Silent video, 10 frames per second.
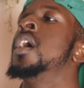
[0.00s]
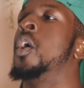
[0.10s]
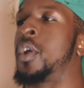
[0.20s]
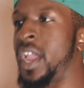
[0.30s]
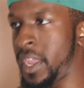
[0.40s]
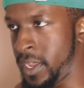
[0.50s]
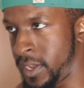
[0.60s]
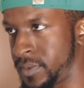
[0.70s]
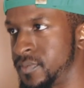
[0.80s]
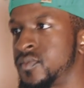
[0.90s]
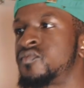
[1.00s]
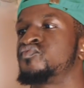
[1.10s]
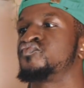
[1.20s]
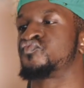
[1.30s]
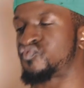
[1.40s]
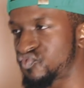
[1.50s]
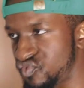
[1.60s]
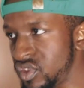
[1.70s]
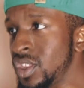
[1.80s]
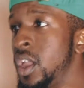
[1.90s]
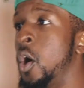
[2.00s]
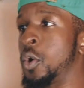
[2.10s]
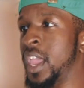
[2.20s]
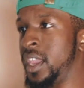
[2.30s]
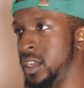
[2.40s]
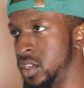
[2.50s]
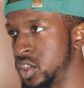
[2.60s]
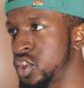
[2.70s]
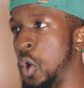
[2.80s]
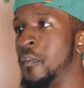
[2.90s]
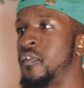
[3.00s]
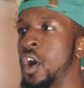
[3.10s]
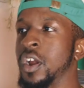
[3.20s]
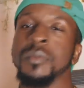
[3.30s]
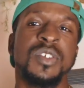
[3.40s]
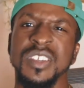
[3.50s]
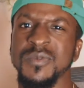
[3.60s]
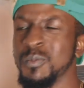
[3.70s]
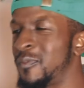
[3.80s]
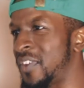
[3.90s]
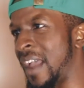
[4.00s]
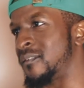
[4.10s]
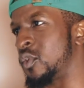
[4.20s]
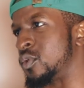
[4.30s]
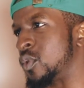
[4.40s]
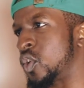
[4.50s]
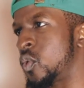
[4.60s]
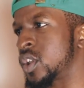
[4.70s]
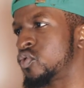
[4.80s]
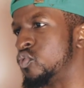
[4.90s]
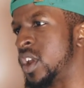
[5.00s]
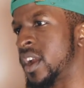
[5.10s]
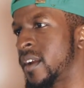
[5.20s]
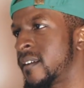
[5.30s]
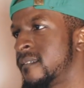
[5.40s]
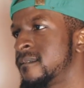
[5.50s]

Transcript: Okay. Okay, so far, let's just fast forward real quick through here.